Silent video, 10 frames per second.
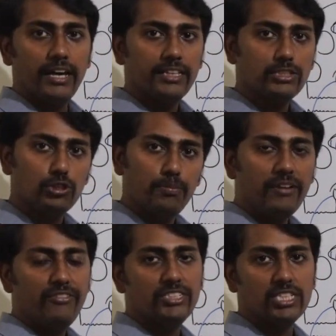and the
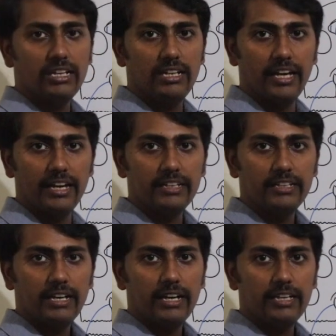superficial
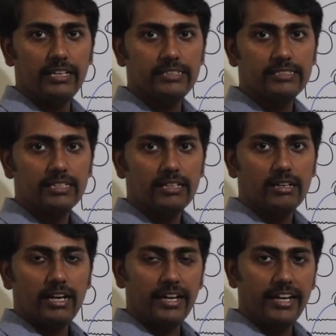layer is
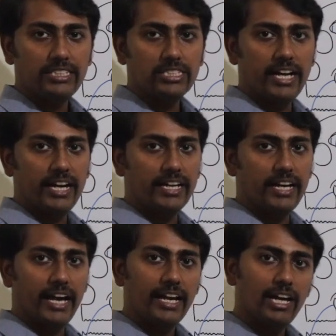arranged at
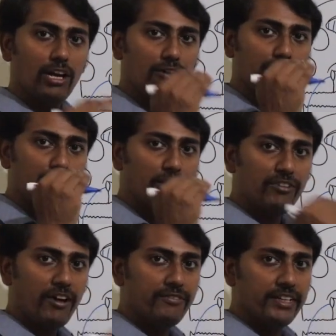an angle of
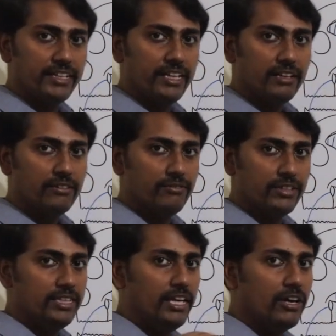45 degrees
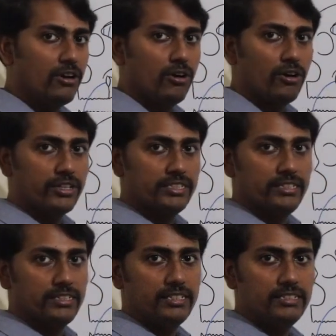with the
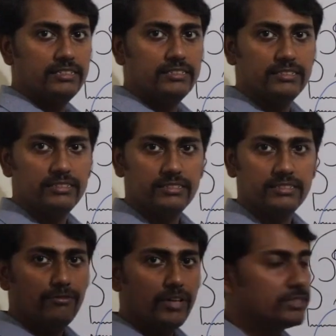horizontal.
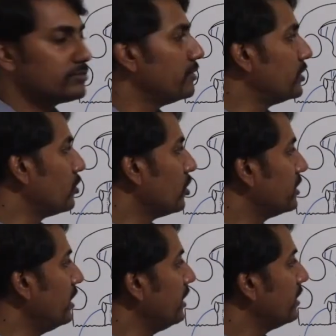First we will
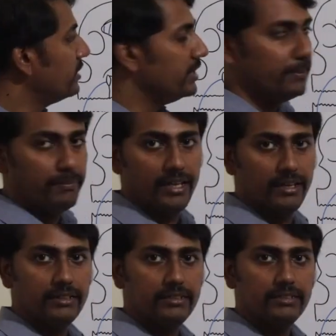draw the deep layer.